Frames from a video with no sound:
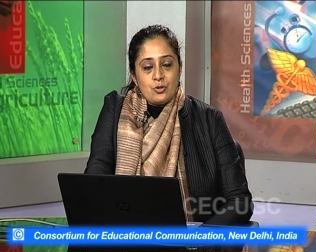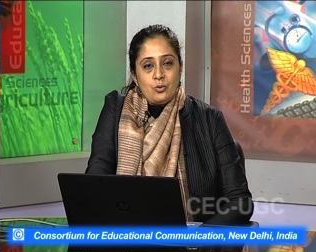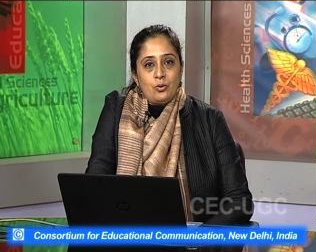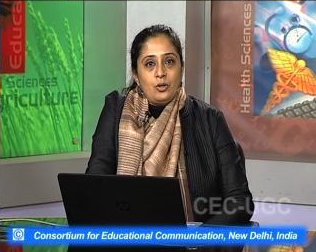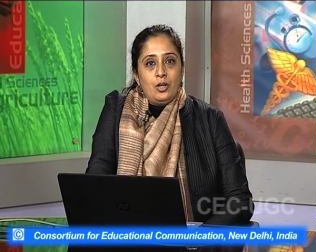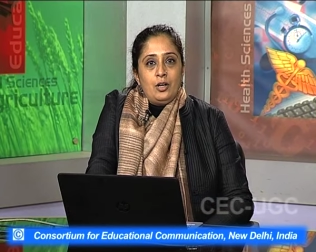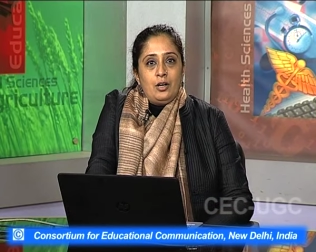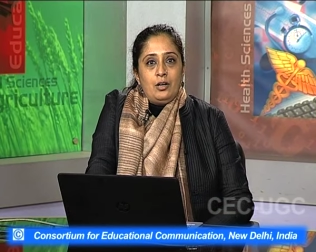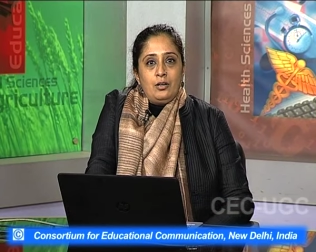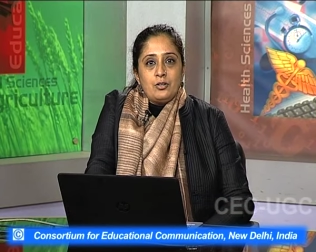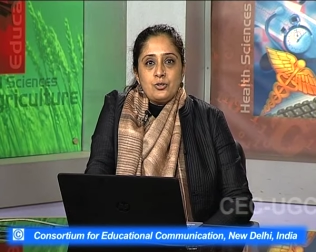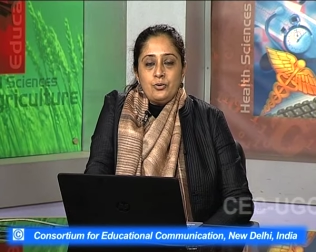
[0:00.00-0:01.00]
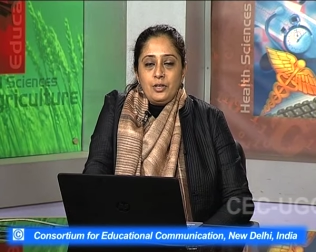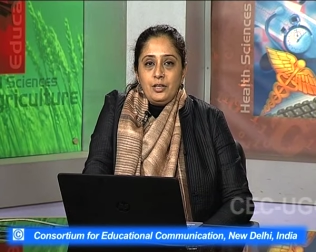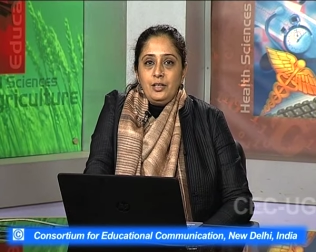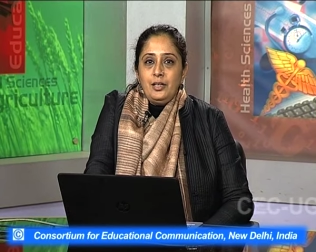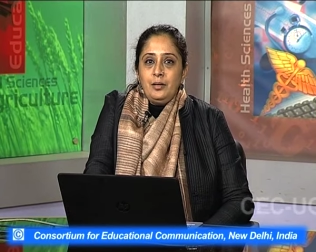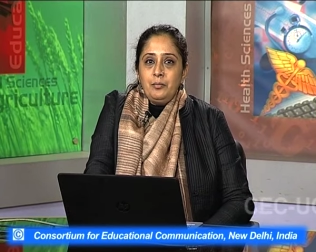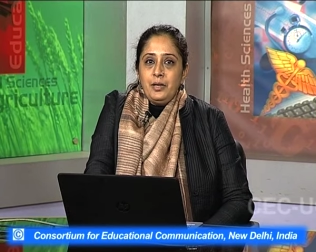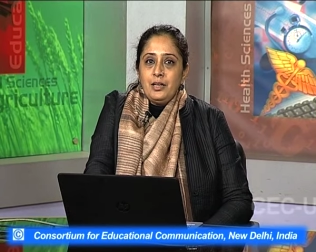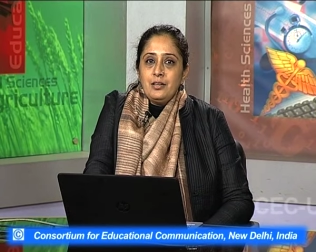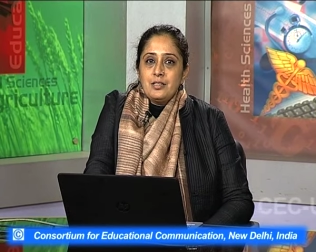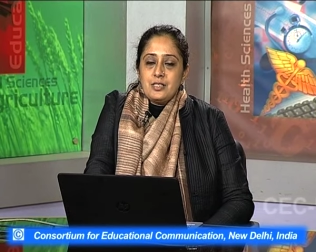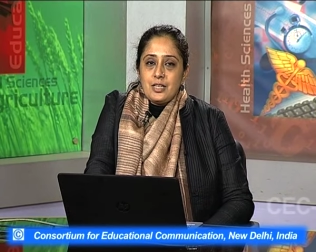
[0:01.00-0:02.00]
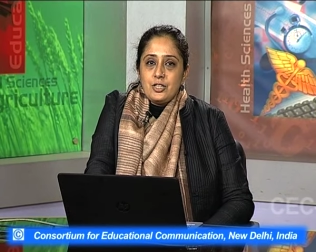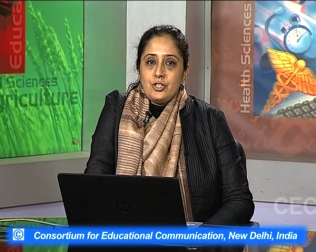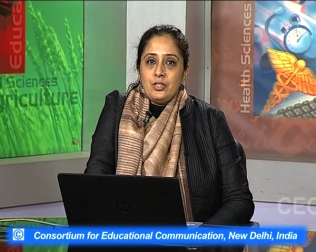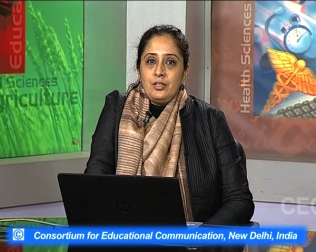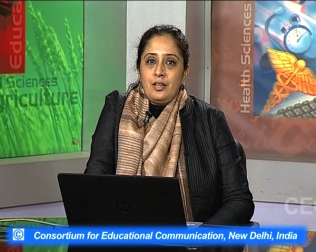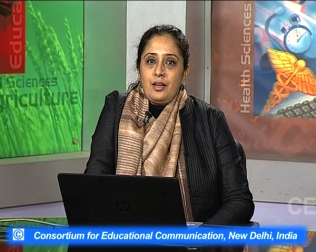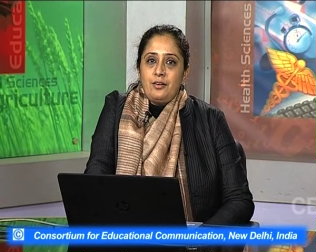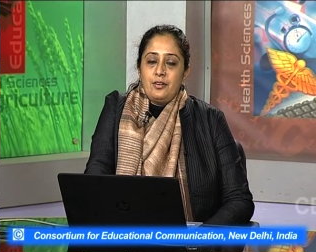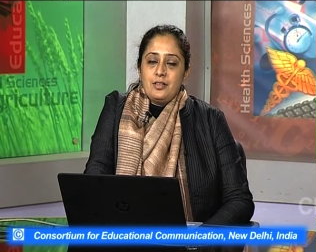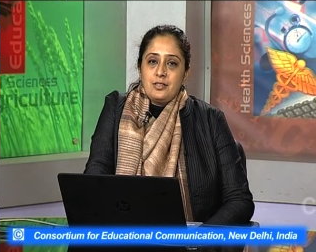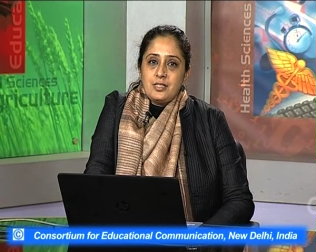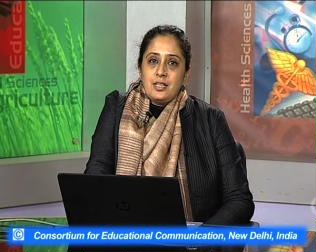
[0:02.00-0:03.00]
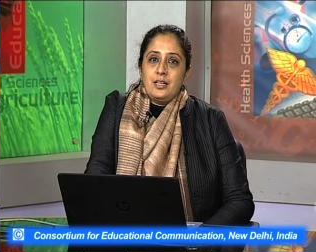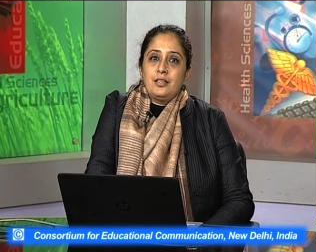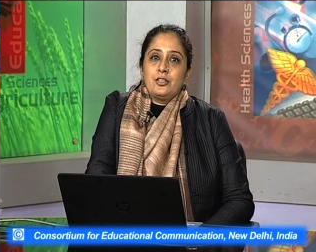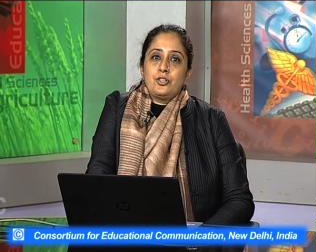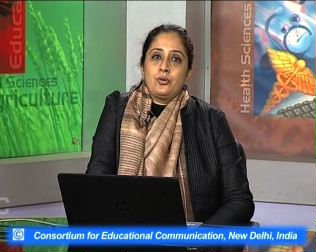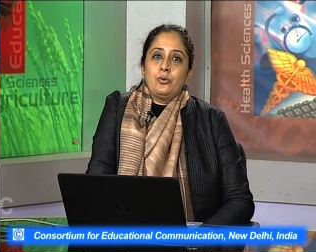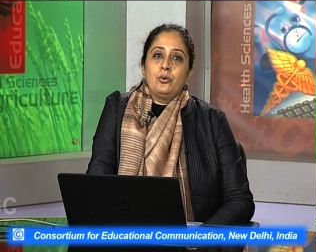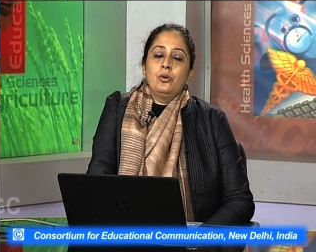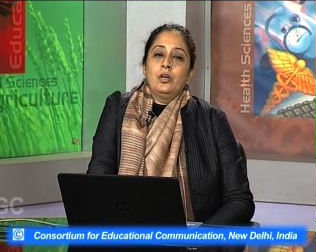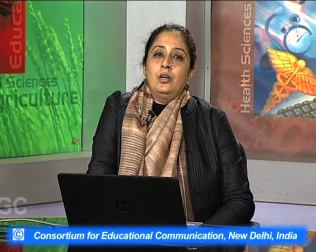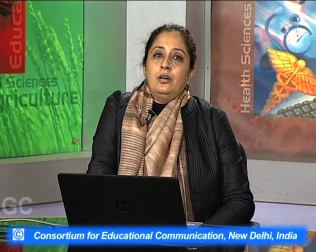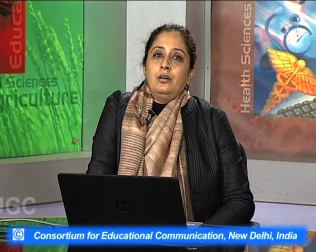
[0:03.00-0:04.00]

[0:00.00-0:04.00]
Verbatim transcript: So uh, to really make a distinction there and say that you know